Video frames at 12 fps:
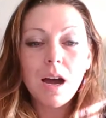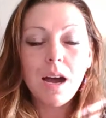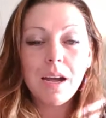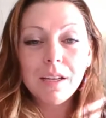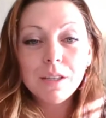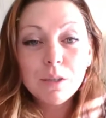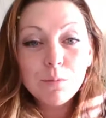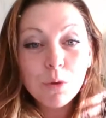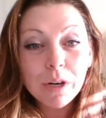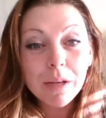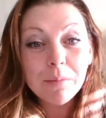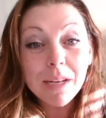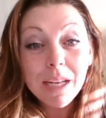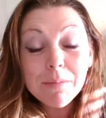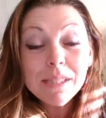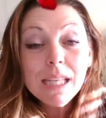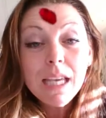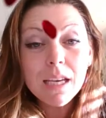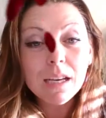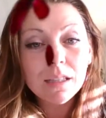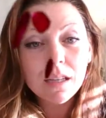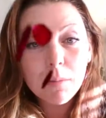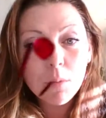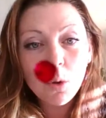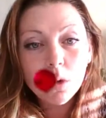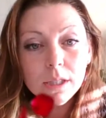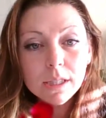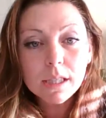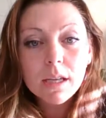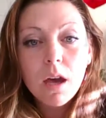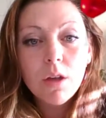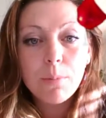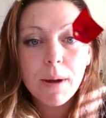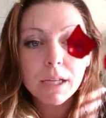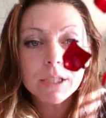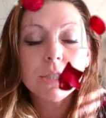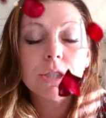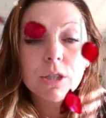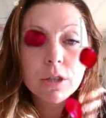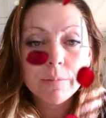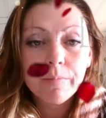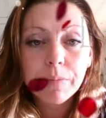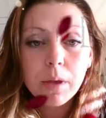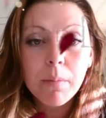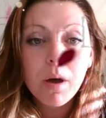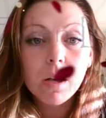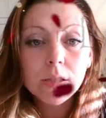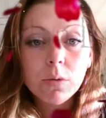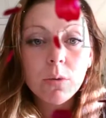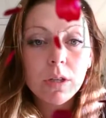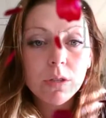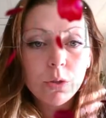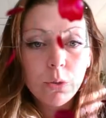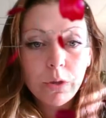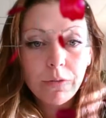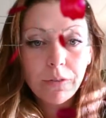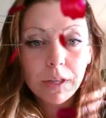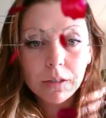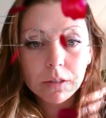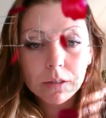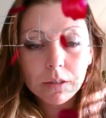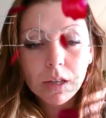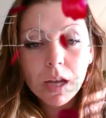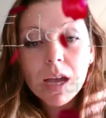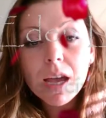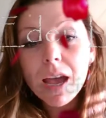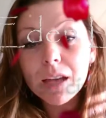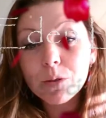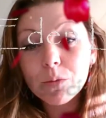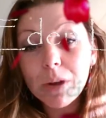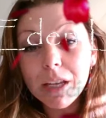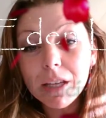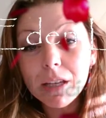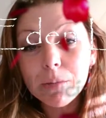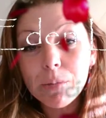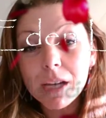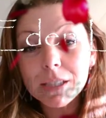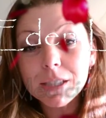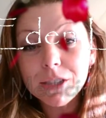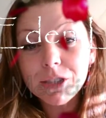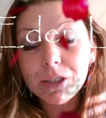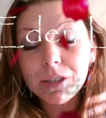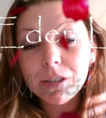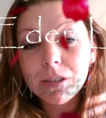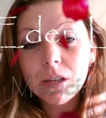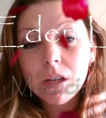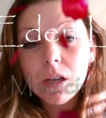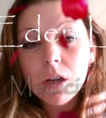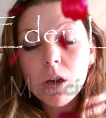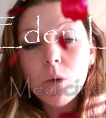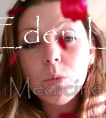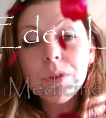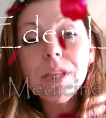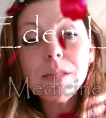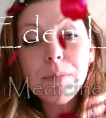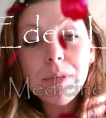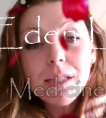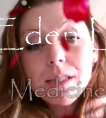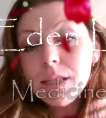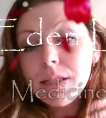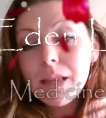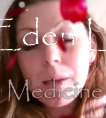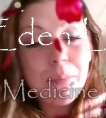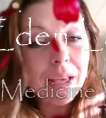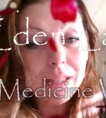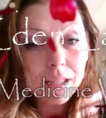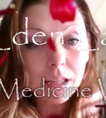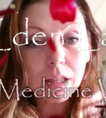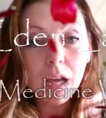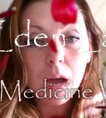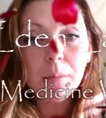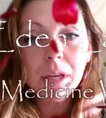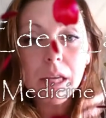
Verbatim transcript: Hi, good morning. My name is Keia, and I'm a holistic health practitioner. I'm also an intuitive healer and a Reiki practitioner. What this means is that basically I'm a